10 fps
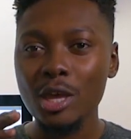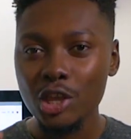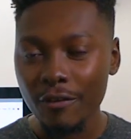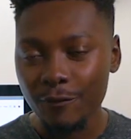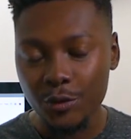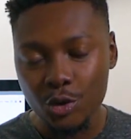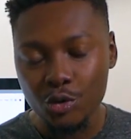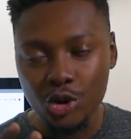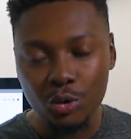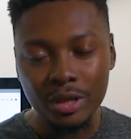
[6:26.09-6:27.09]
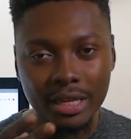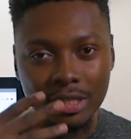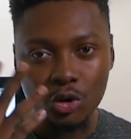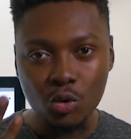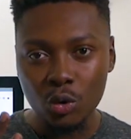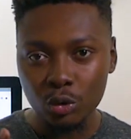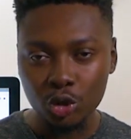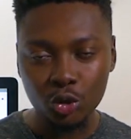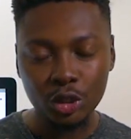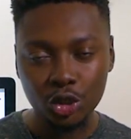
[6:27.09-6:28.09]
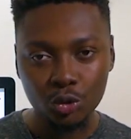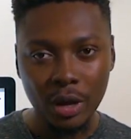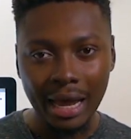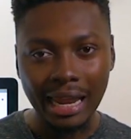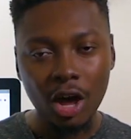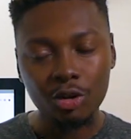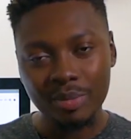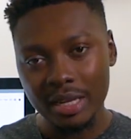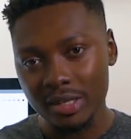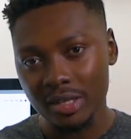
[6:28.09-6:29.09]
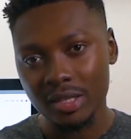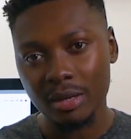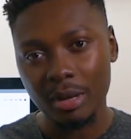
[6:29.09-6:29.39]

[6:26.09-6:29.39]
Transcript: if you knew this, Google switched to a cloud-based system